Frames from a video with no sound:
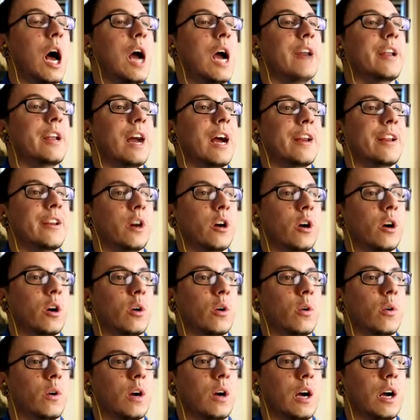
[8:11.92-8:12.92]
I, I know.
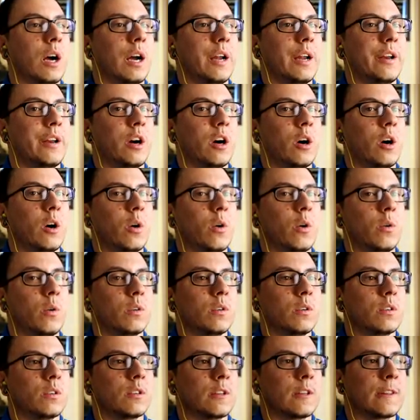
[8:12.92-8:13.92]
The handle is not in
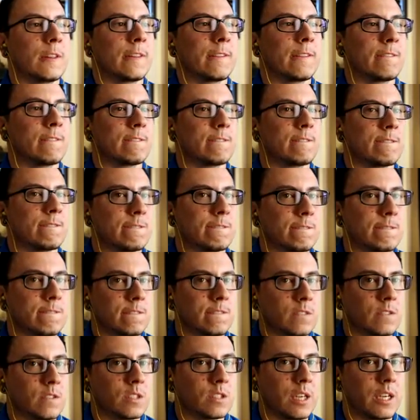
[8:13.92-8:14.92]
place.
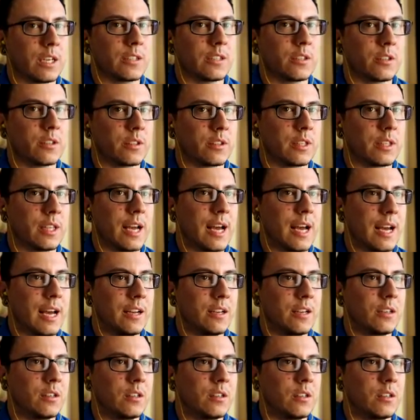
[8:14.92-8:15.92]
Okay, so
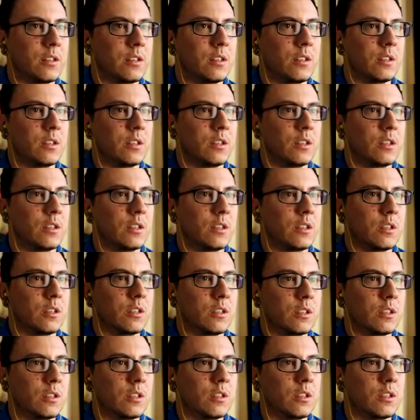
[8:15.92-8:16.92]
that
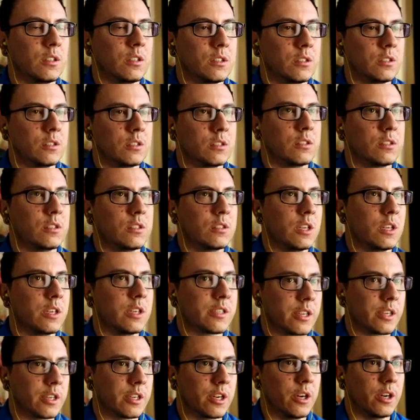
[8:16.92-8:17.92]
the handle
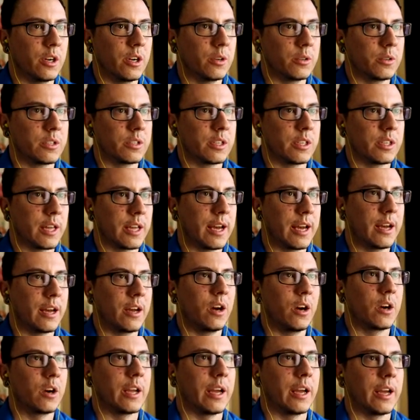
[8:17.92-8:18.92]
doesn't go to that.
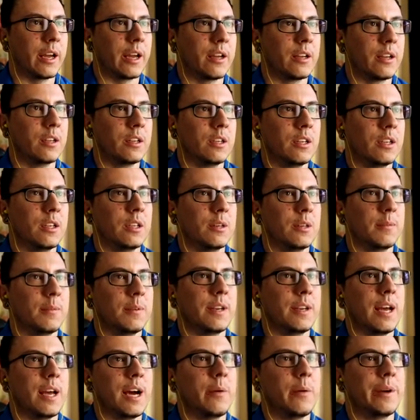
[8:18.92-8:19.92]
Okay.
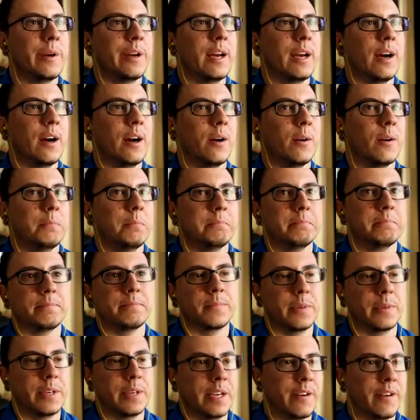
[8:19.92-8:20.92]
Well, now we
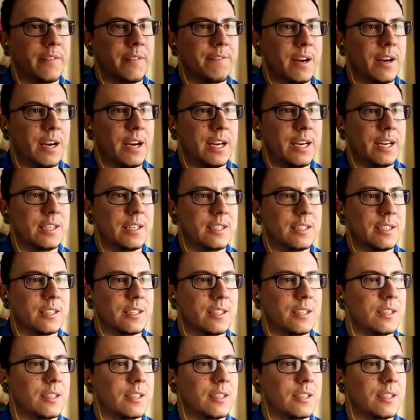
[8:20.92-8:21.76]
know. We need to find...